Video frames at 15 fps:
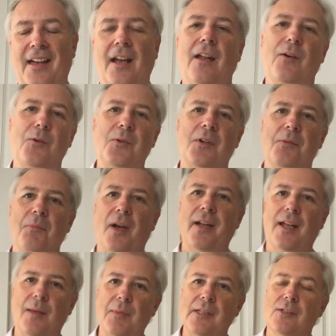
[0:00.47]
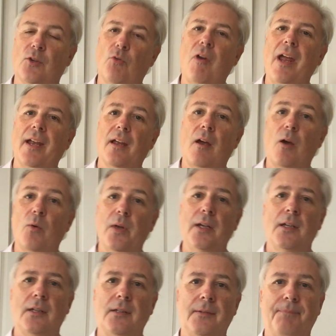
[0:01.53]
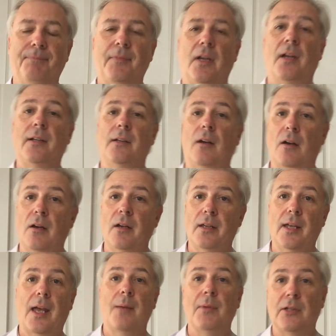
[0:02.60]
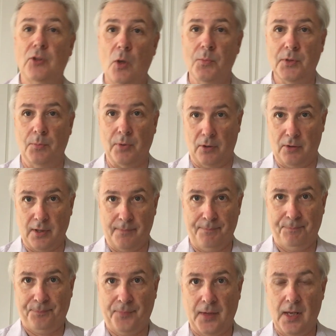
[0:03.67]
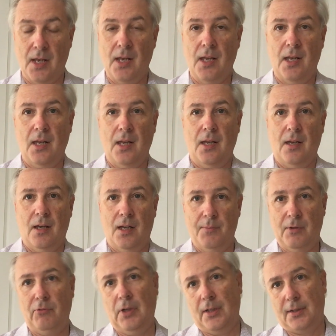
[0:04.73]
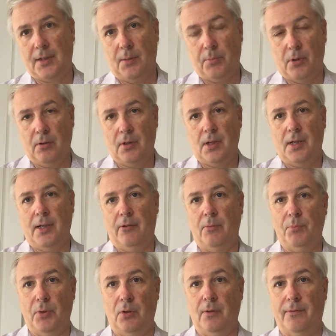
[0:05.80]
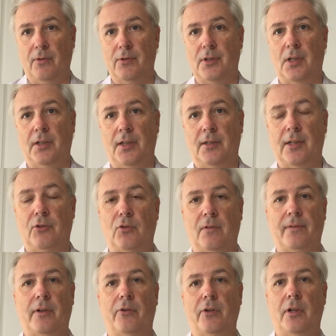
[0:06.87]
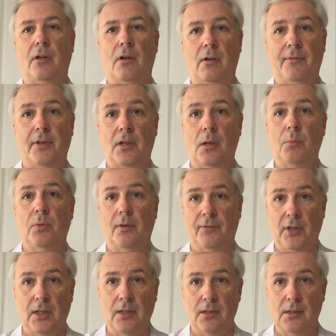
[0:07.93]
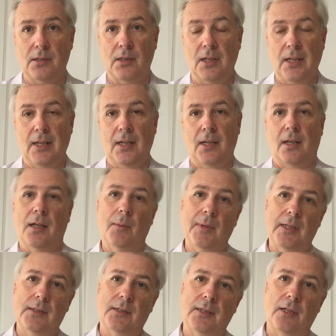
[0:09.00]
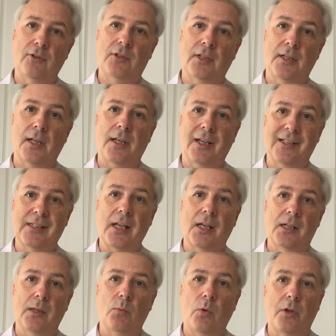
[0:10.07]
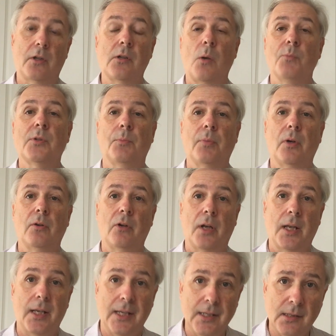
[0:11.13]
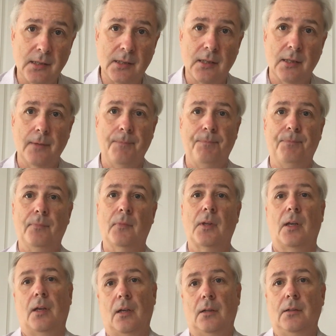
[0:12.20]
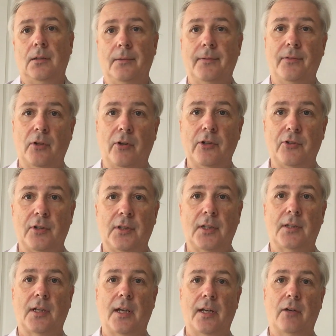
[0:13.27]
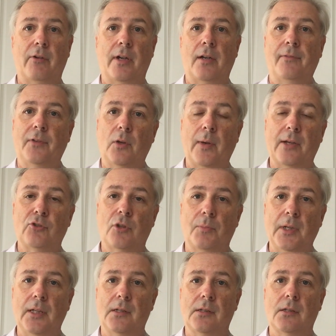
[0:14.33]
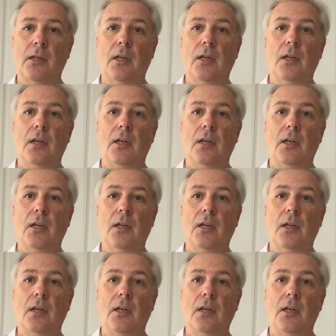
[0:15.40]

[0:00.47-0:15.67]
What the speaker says: Hello, my name is Greg Owen and I am a Thompson broker. I'm a real estate broker here in beautiful sunny Central Florida of a number of years, and I'm here to tell you today exactly what a Thompson broker is, and if you're interested to hang around a few extra minutes,